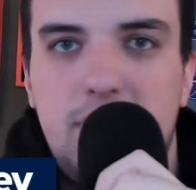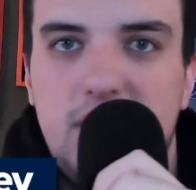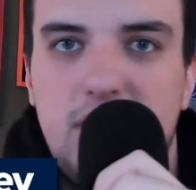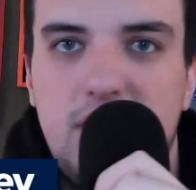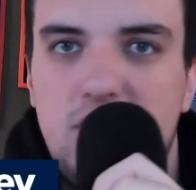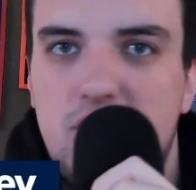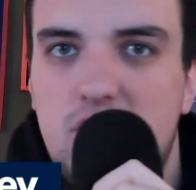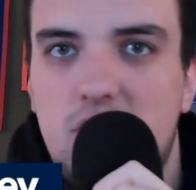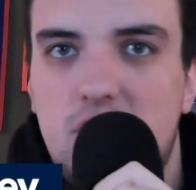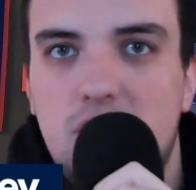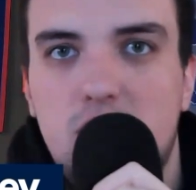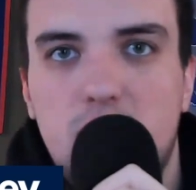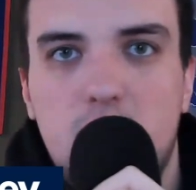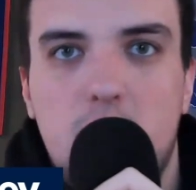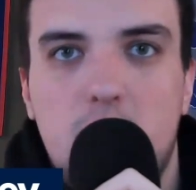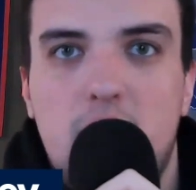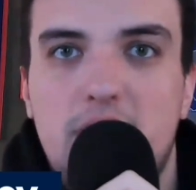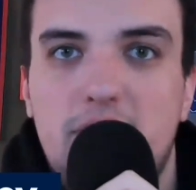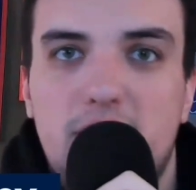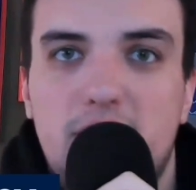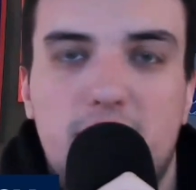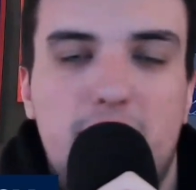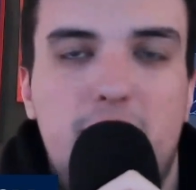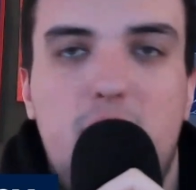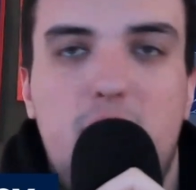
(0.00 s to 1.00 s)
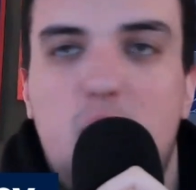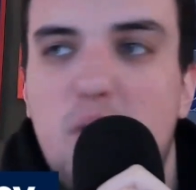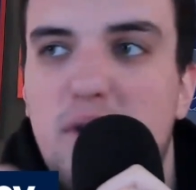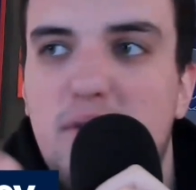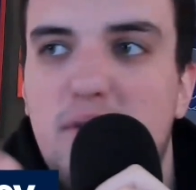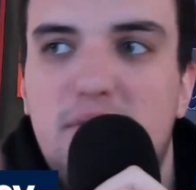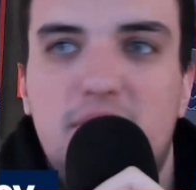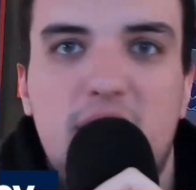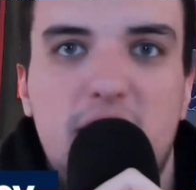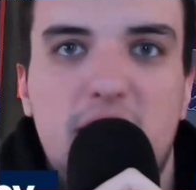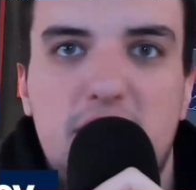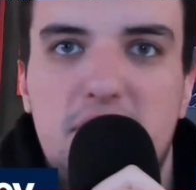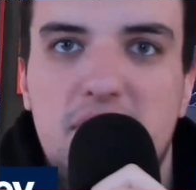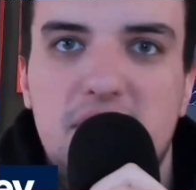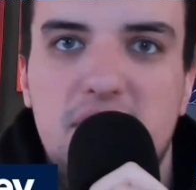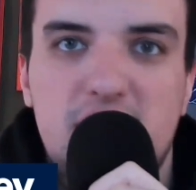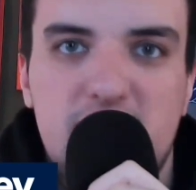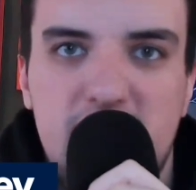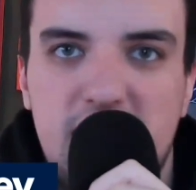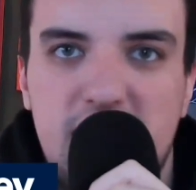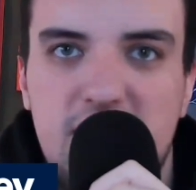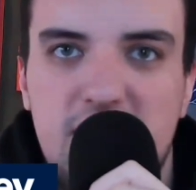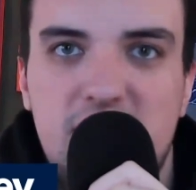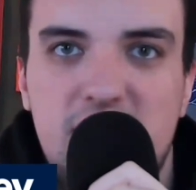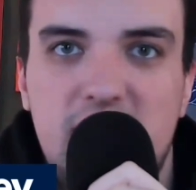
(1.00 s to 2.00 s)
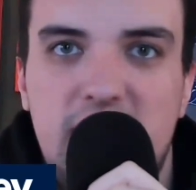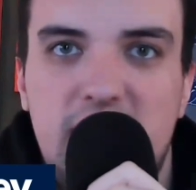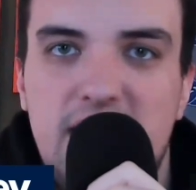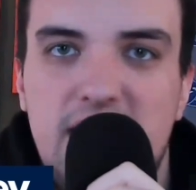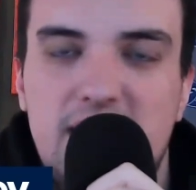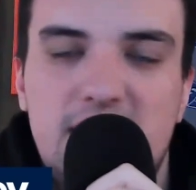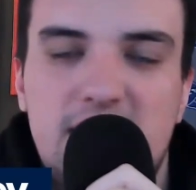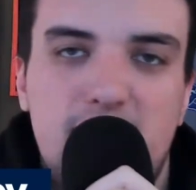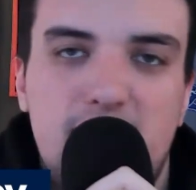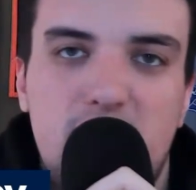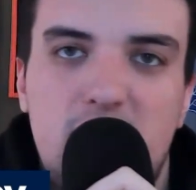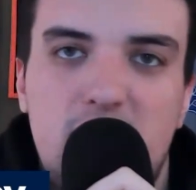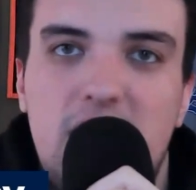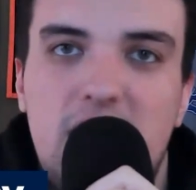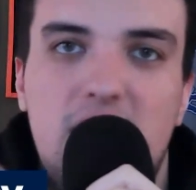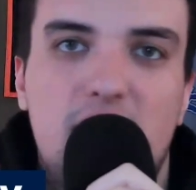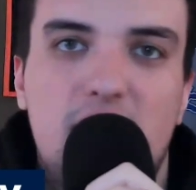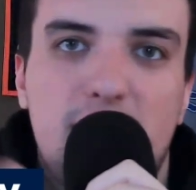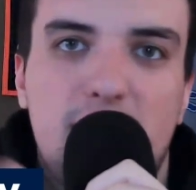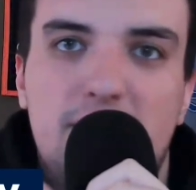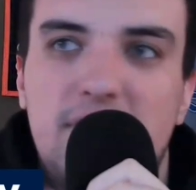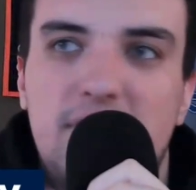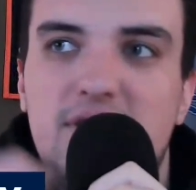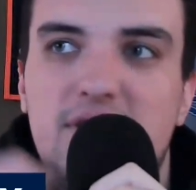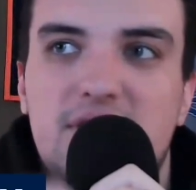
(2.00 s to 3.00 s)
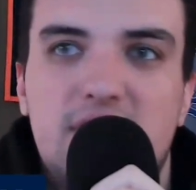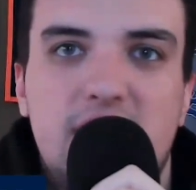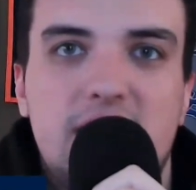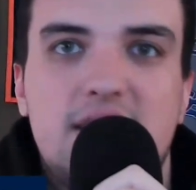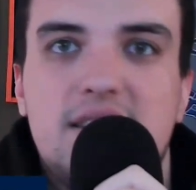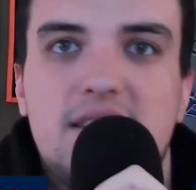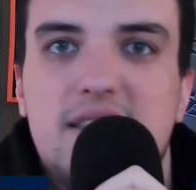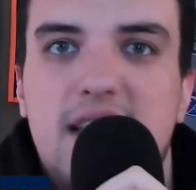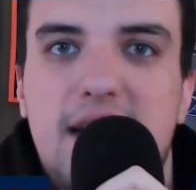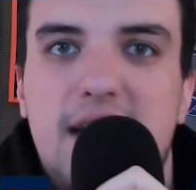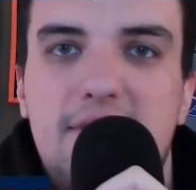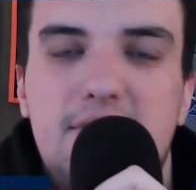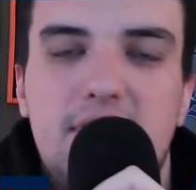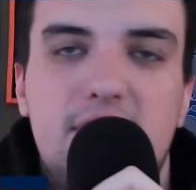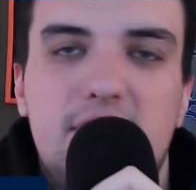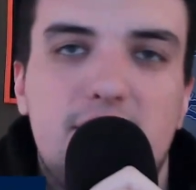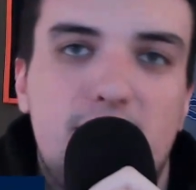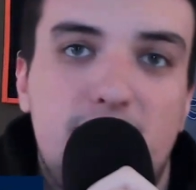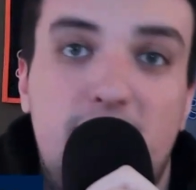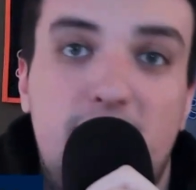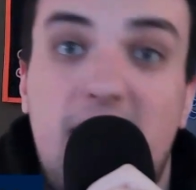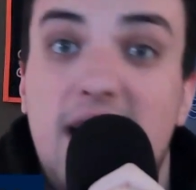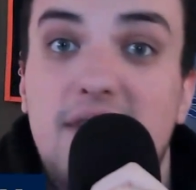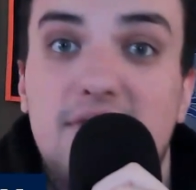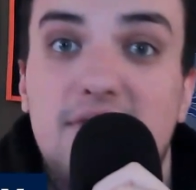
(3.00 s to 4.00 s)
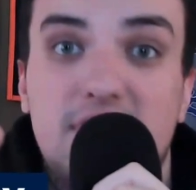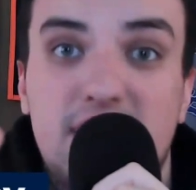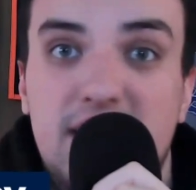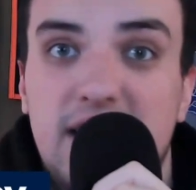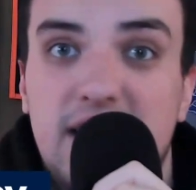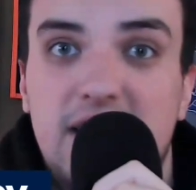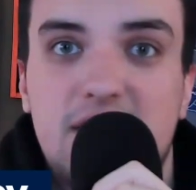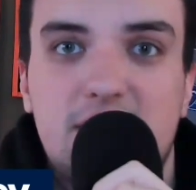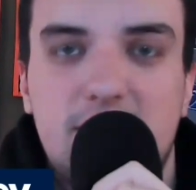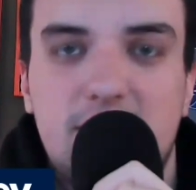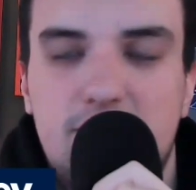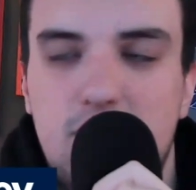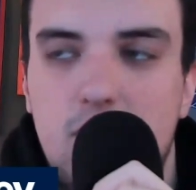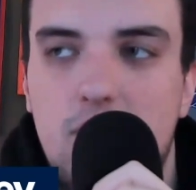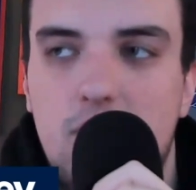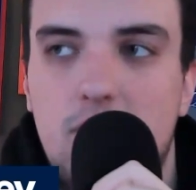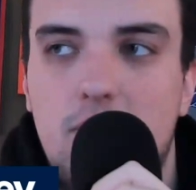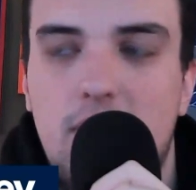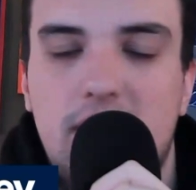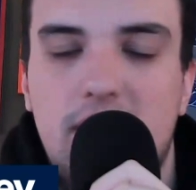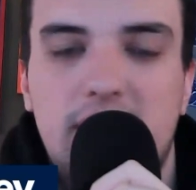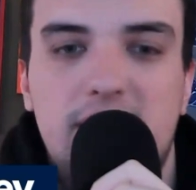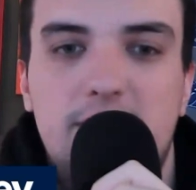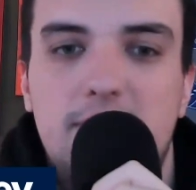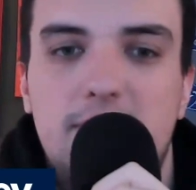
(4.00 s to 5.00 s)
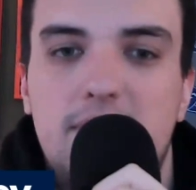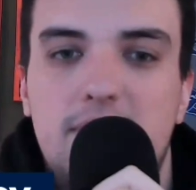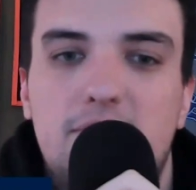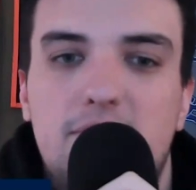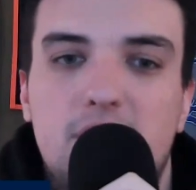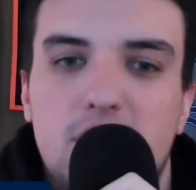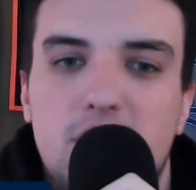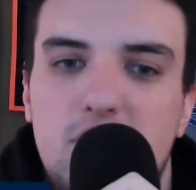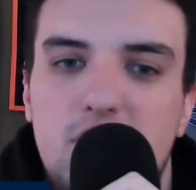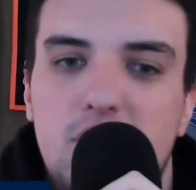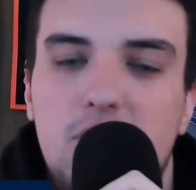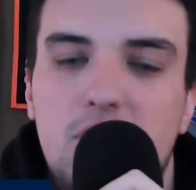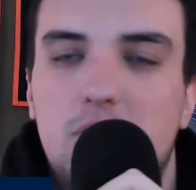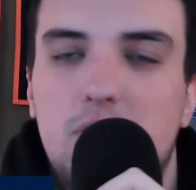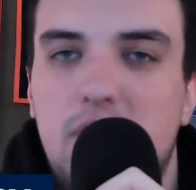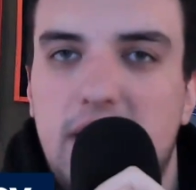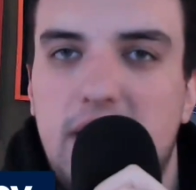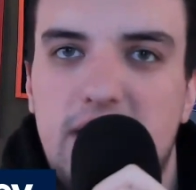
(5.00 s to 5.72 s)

pitch you, what, the fourth, fifth, and sixth innings if you need it, or fifth, sixth, seven, five, six if you only want to leave him in for two.